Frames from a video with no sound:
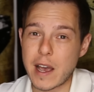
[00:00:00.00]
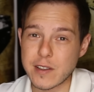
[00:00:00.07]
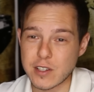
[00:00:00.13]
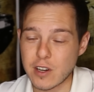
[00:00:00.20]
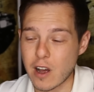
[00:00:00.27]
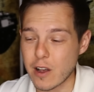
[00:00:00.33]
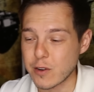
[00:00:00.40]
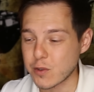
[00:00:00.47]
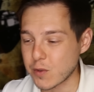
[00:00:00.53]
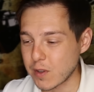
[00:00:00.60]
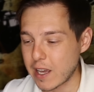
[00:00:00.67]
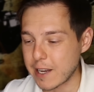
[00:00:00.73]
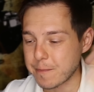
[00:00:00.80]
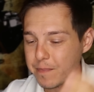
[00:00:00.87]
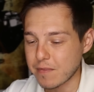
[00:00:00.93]
$3,000
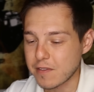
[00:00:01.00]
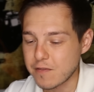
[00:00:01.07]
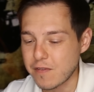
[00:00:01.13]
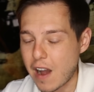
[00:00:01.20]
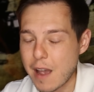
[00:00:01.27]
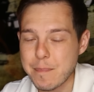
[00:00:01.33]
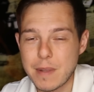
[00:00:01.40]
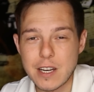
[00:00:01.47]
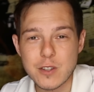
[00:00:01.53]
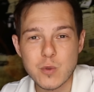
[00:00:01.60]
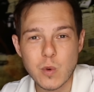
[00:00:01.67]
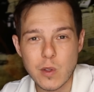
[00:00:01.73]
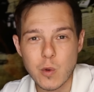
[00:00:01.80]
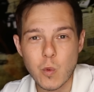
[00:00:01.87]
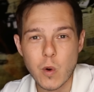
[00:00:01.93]
for like five
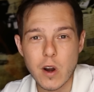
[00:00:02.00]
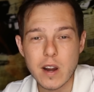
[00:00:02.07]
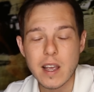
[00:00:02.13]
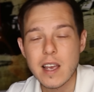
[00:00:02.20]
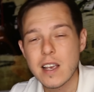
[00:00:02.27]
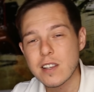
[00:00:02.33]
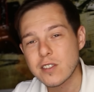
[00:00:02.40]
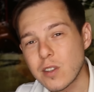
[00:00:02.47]
minutes worth of work.